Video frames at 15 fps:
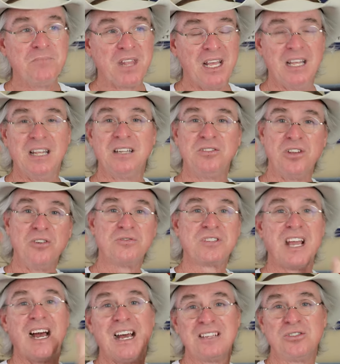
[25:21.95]
And those
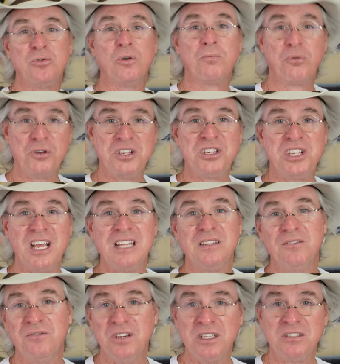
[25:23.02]
guys who appreciate the
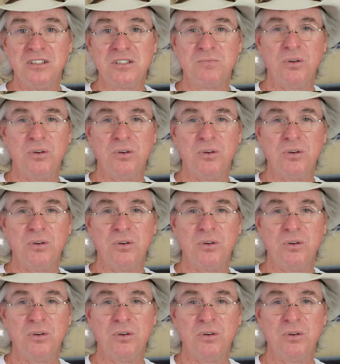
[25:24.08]
vintage